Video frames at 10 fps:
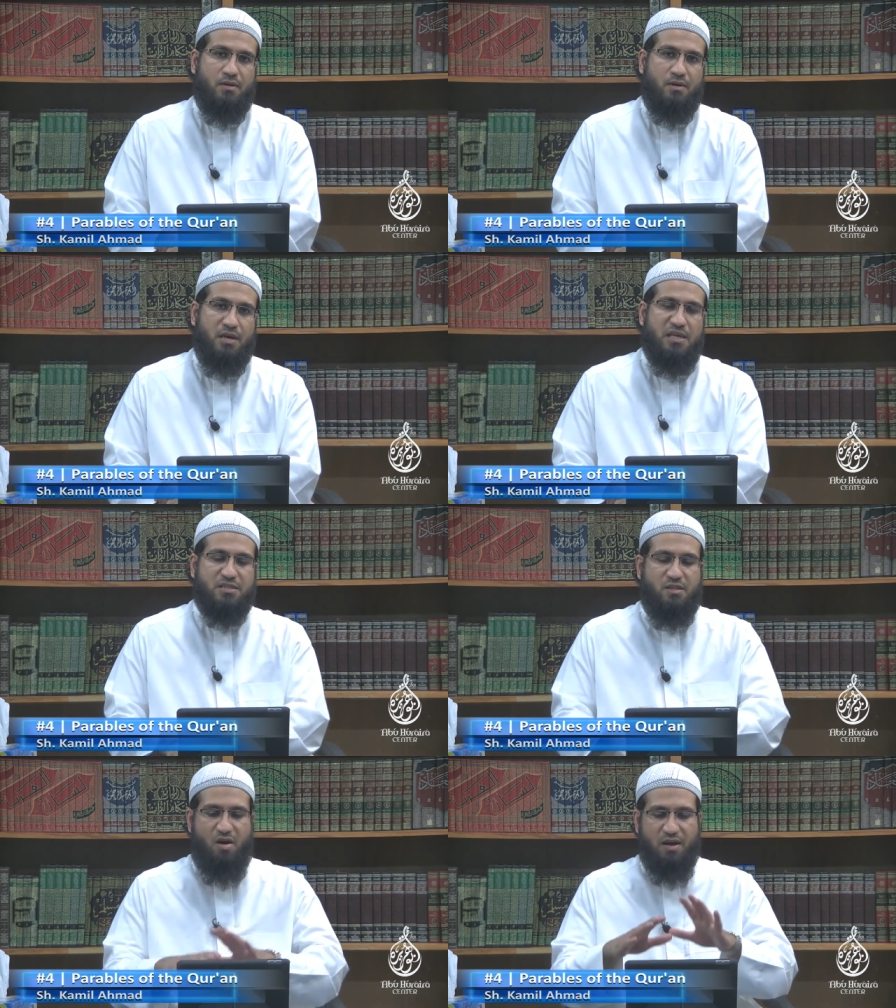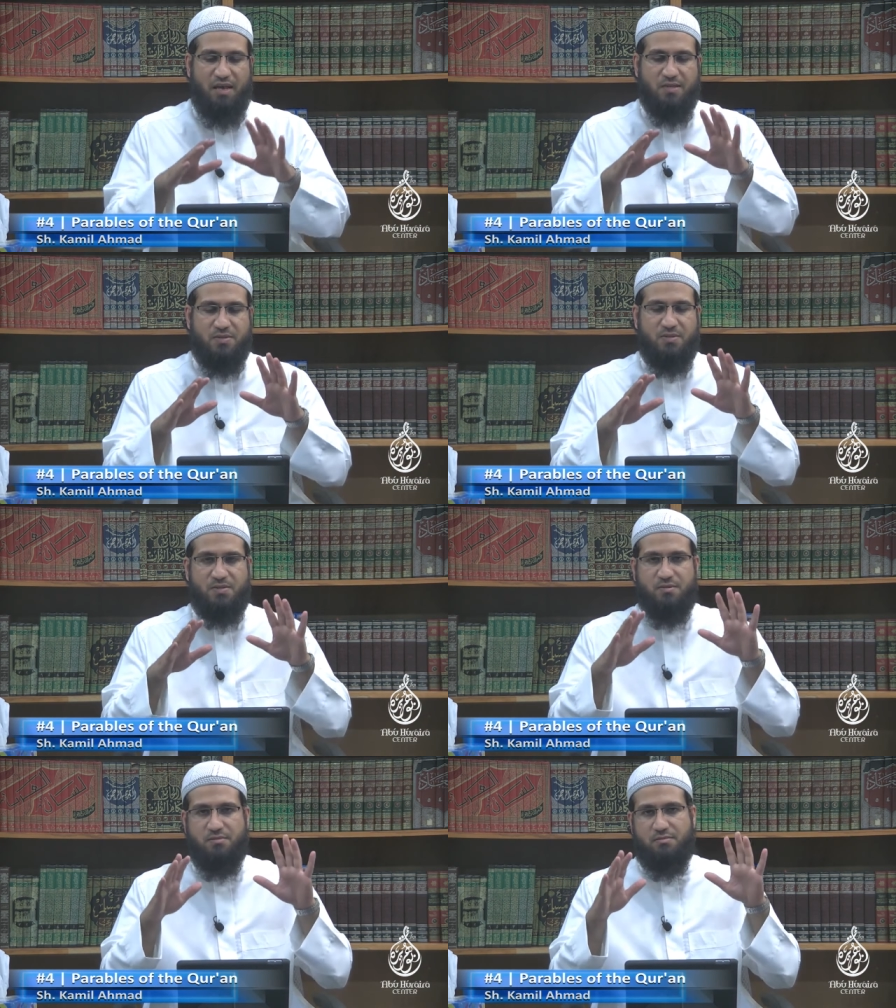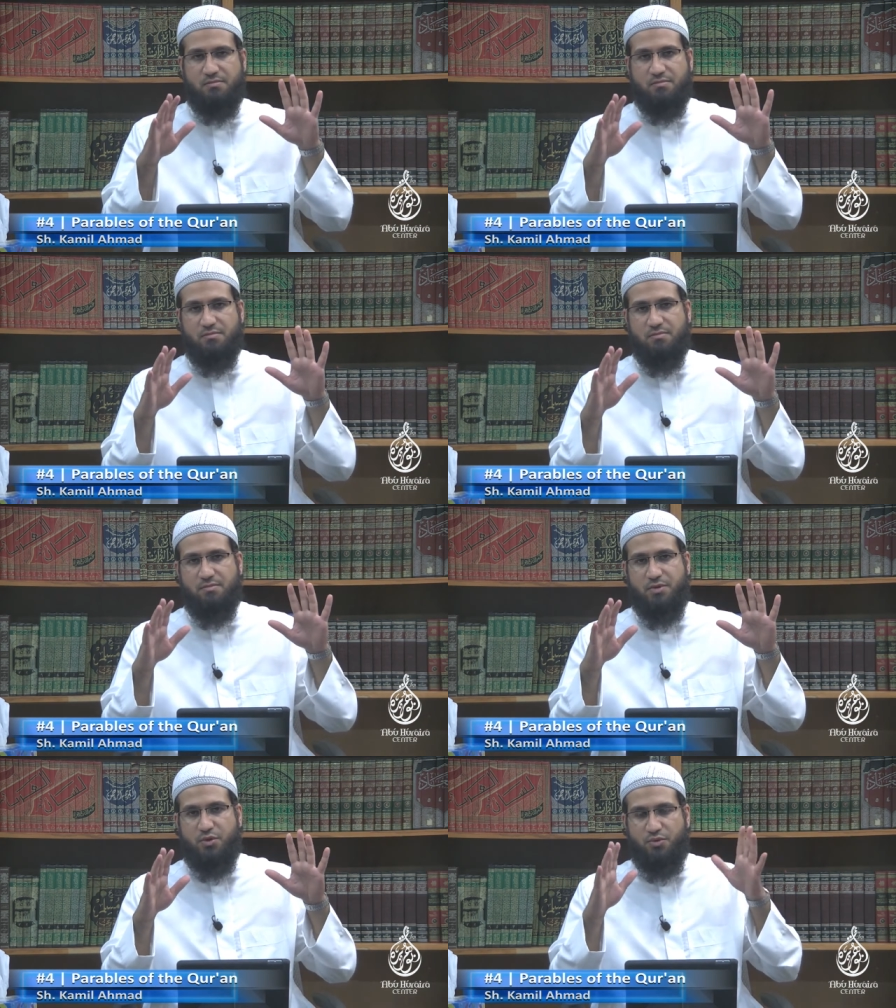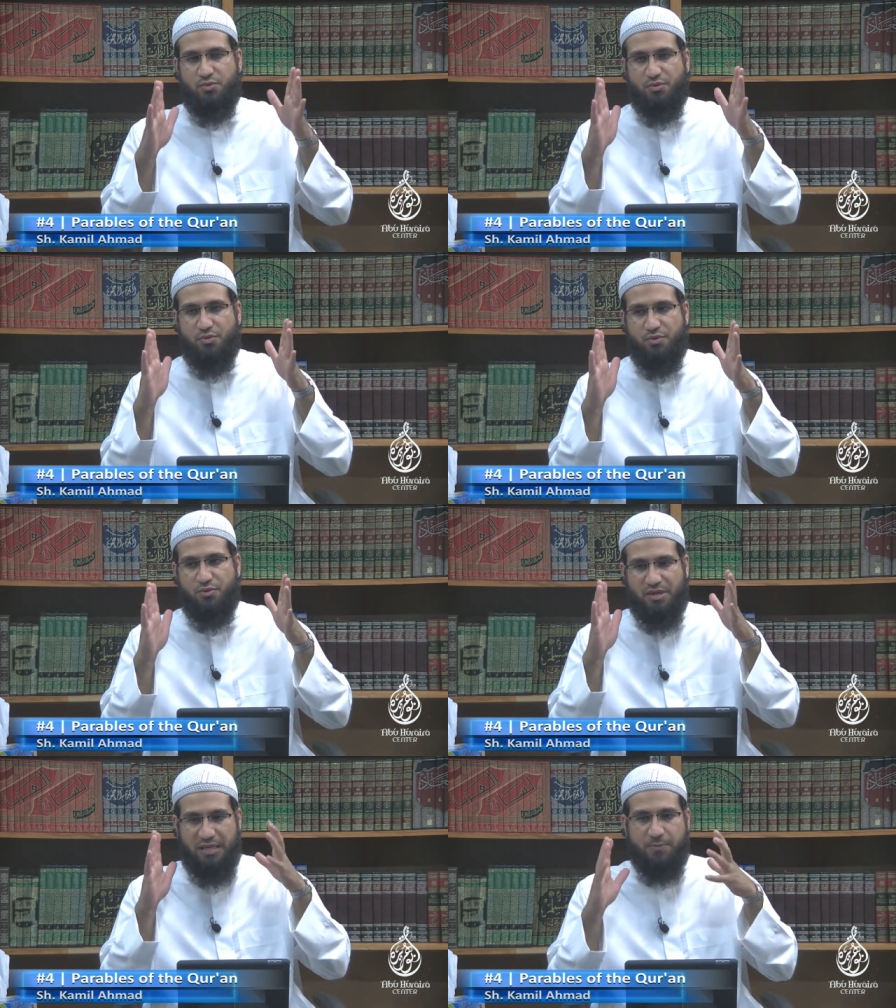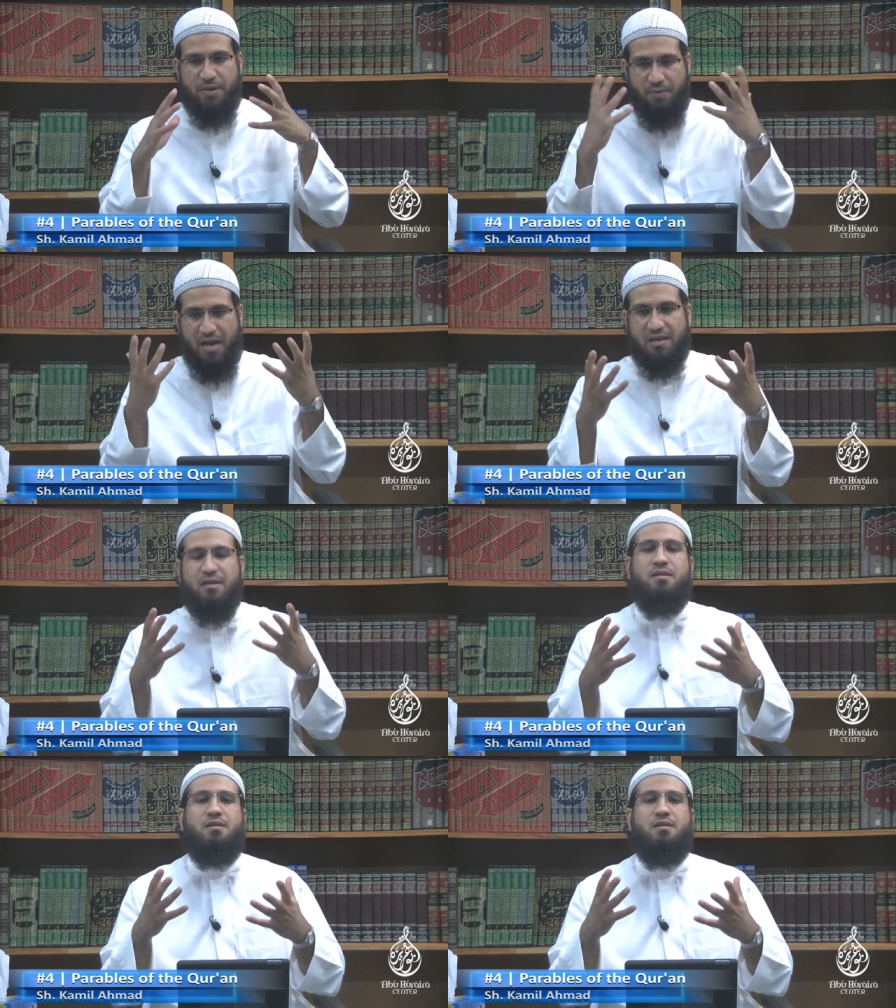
as long as you keep in mind